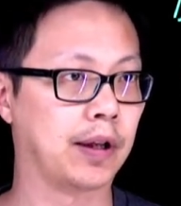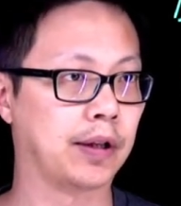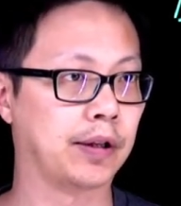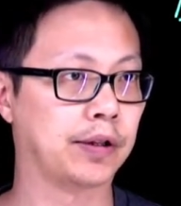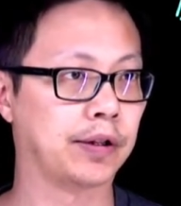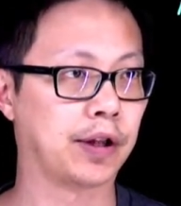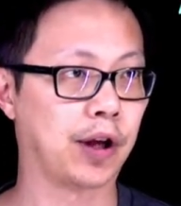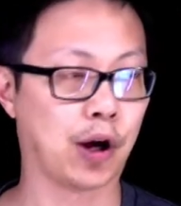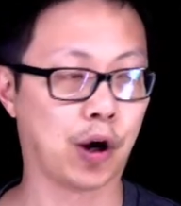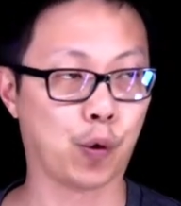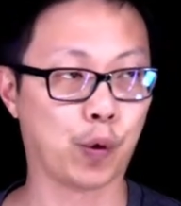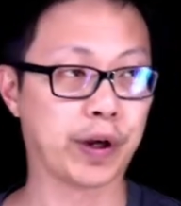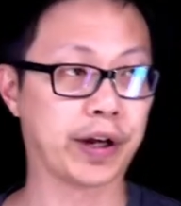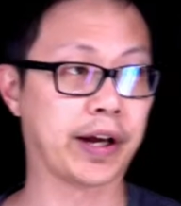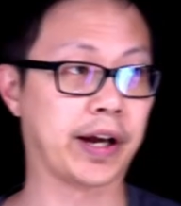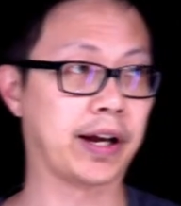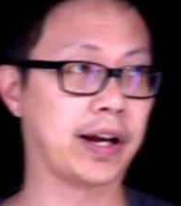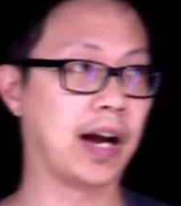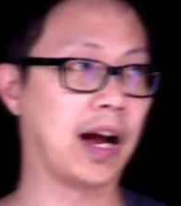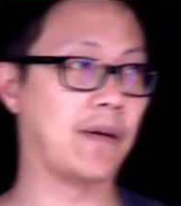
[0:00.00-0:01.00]
So we
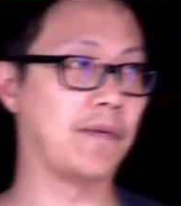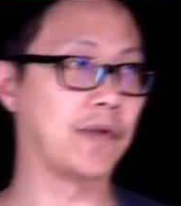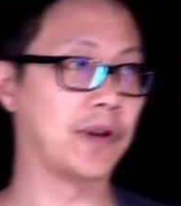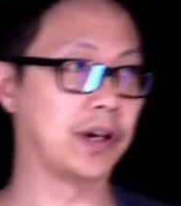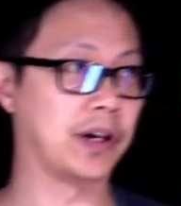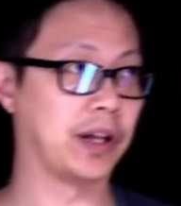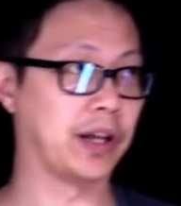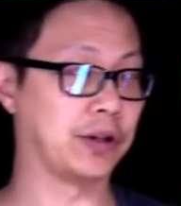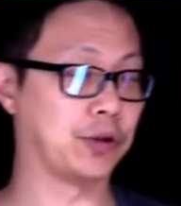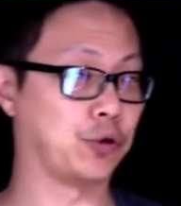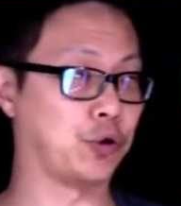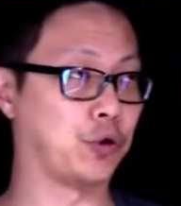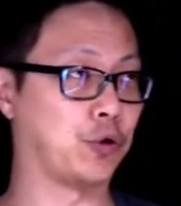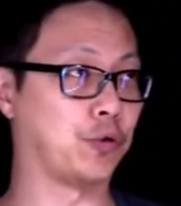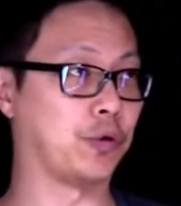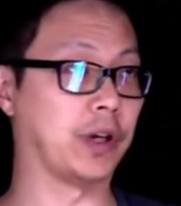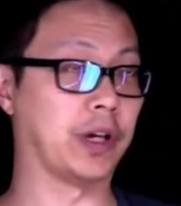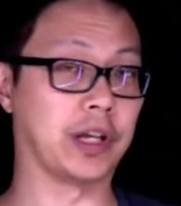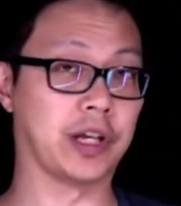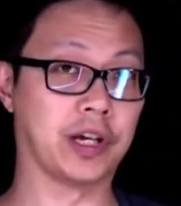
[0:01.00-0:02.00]
can convert this to
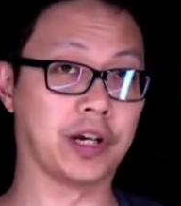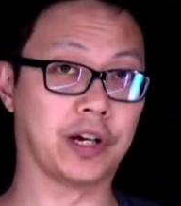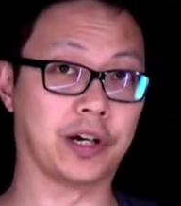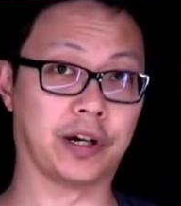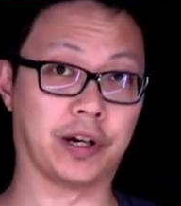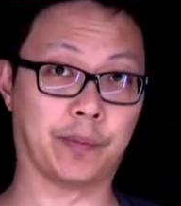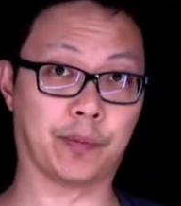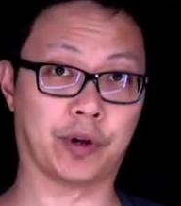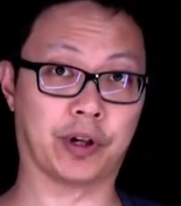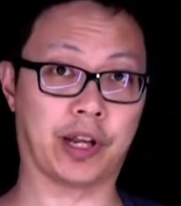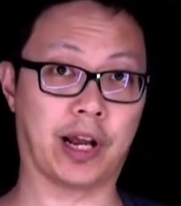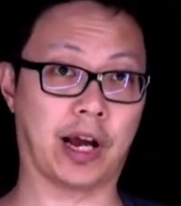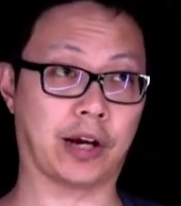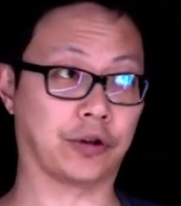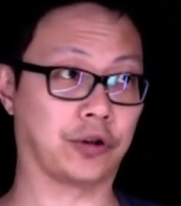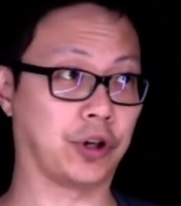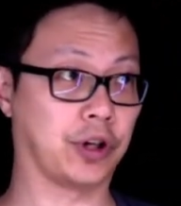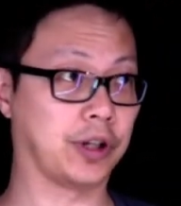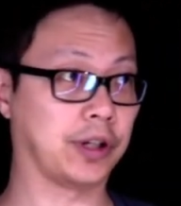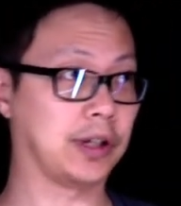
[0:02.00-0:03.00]
the yearly
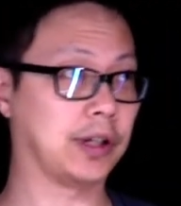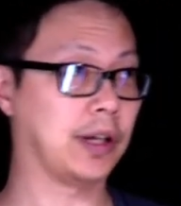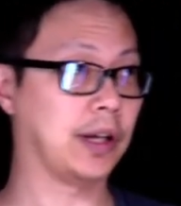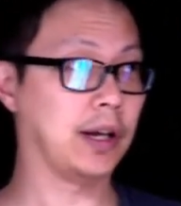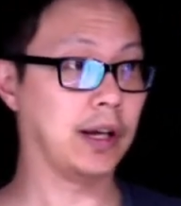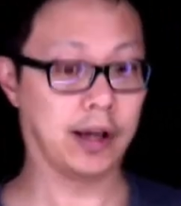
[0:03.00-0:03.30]
productions.